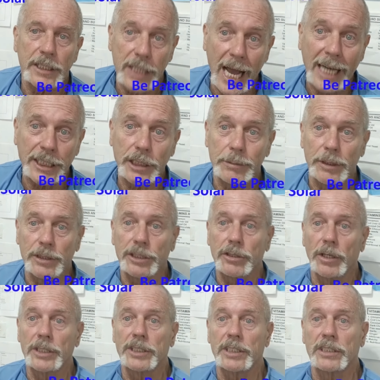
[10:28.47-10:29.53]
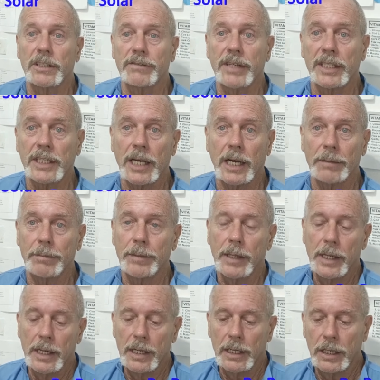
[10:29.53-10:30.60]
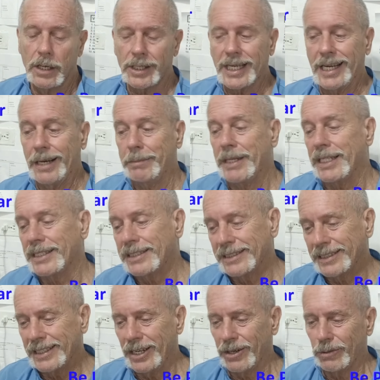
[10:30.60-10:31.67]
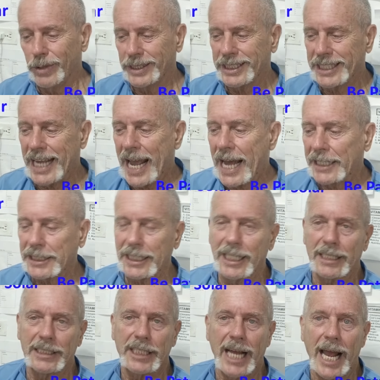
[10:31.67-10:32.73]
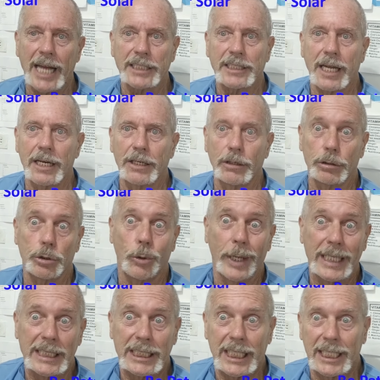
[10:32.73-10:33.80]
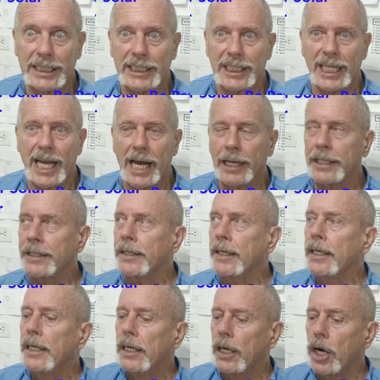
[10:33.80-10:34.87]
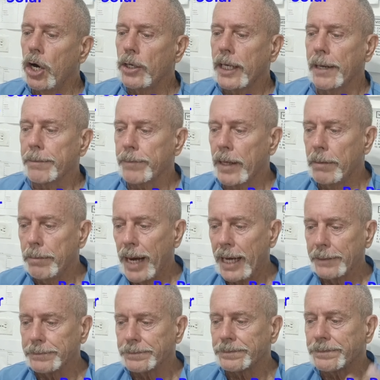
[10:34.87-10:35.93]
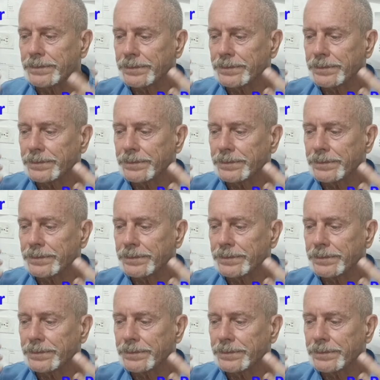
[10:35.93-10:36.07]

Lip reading: taxable sources of income. Okay, I mean, what's gas get taxed? I don't know, 20 cents a gallon? Okay, but